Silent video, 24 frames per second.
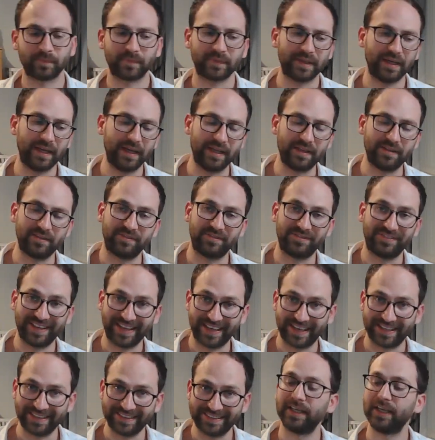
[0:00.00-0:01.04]
And
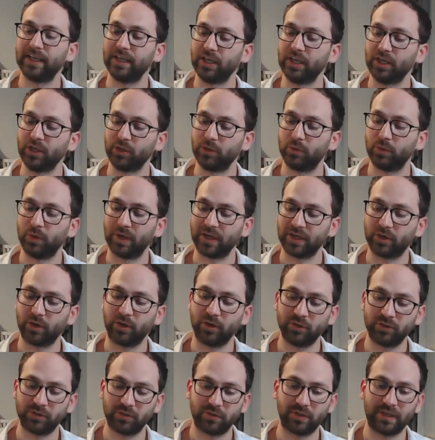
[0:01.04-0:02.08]
then you are going
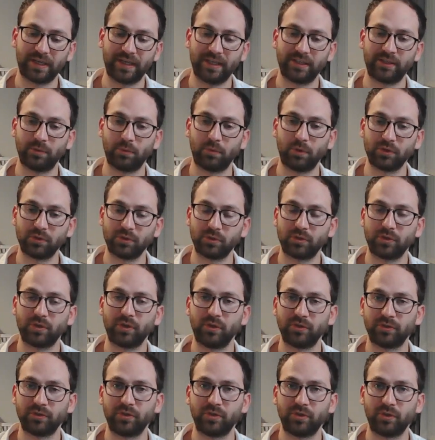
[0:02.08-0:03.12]
to write what you're going
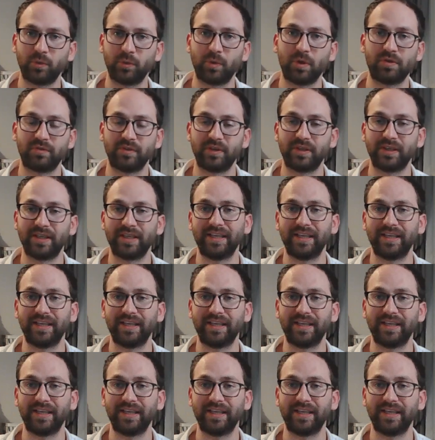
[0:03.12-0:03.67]
to do within